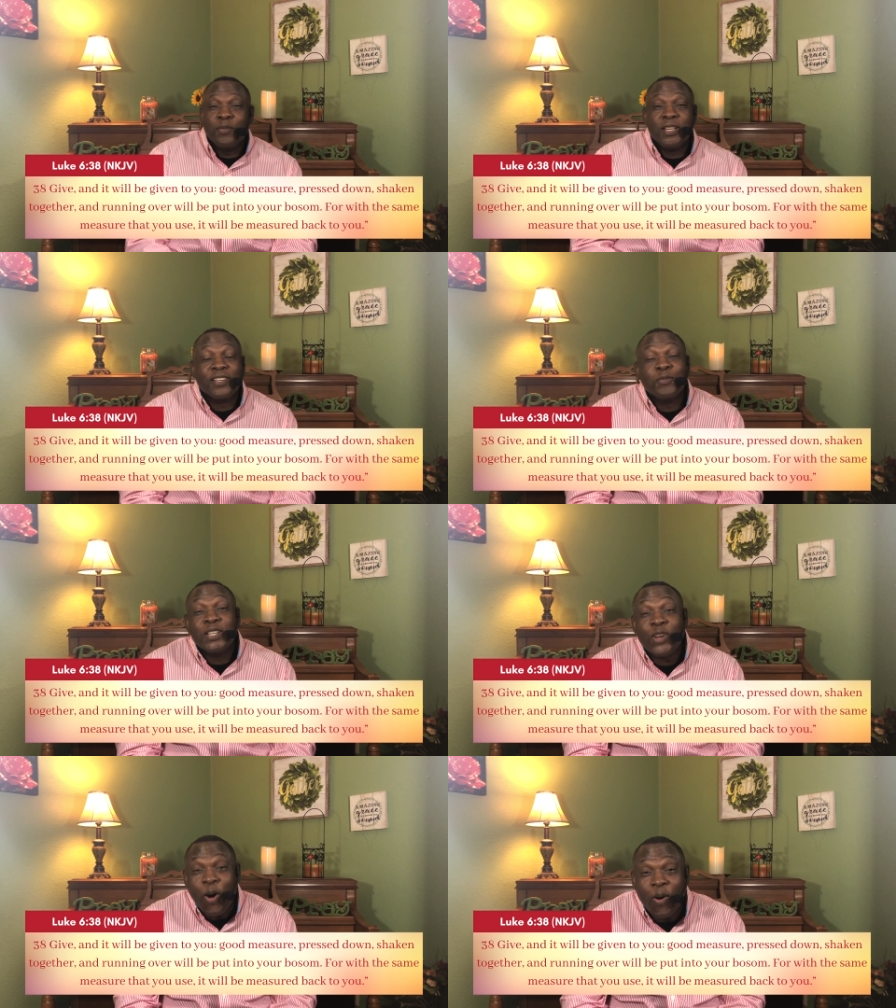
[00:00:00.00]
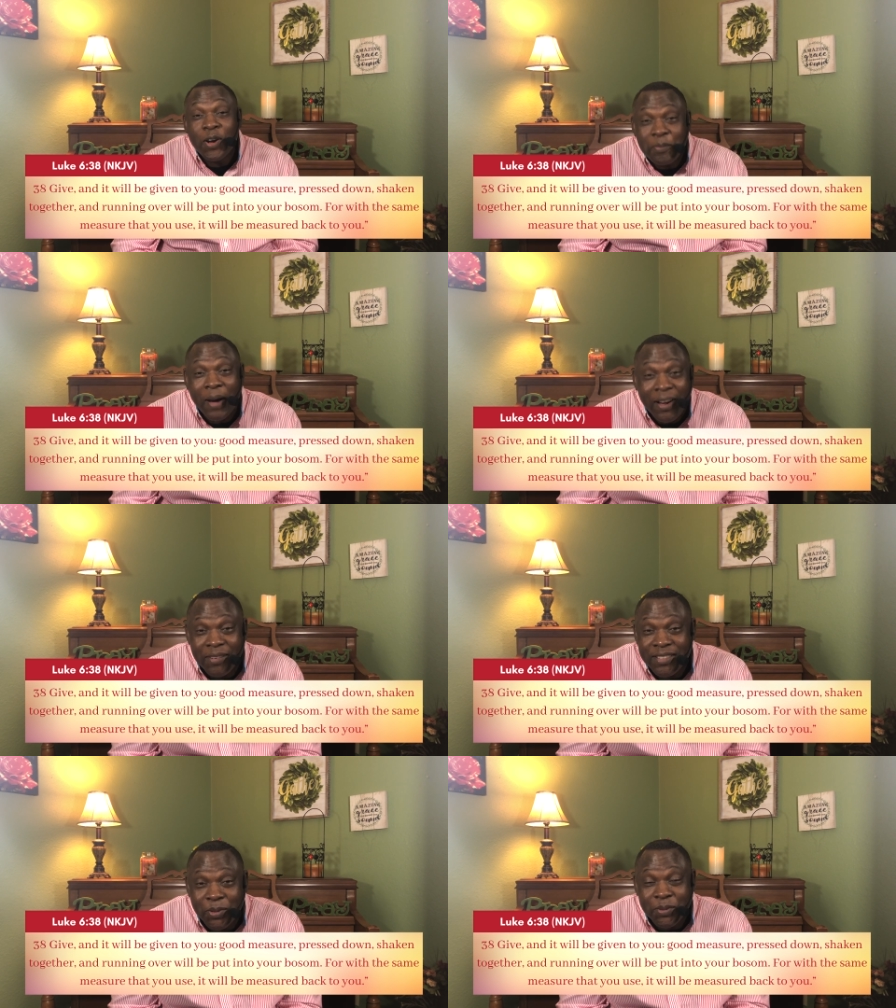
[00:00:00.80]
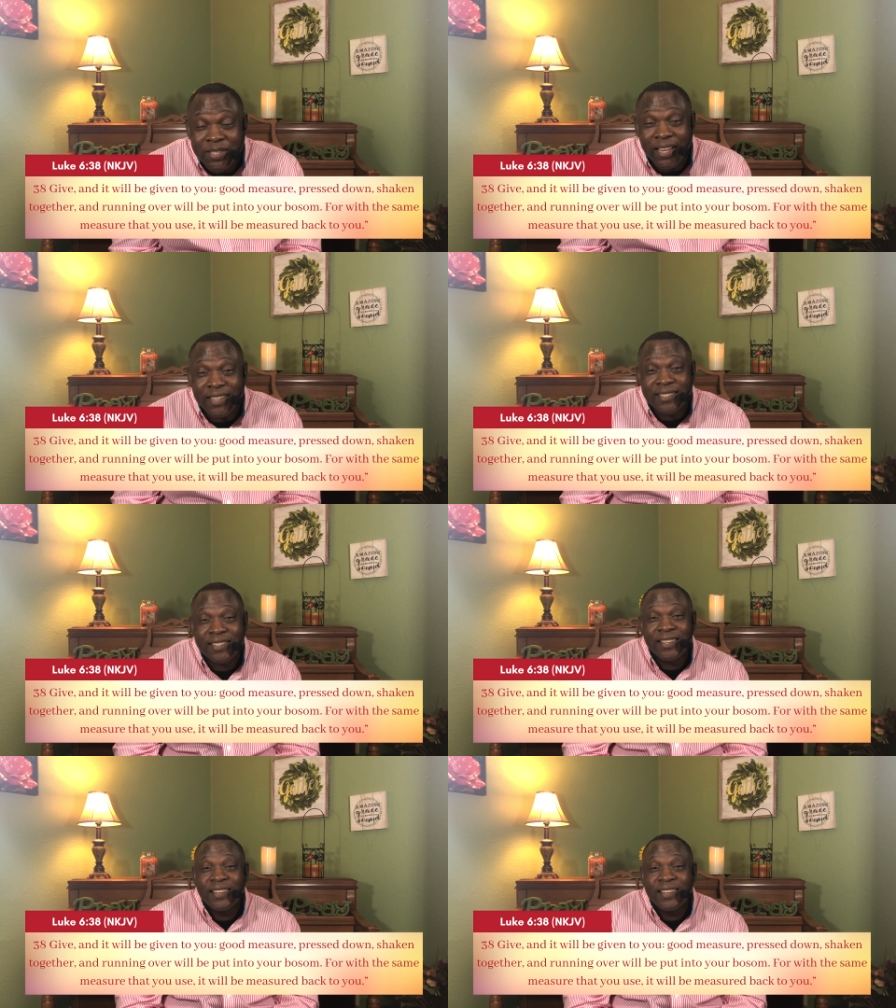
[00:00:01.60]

we we talk about those things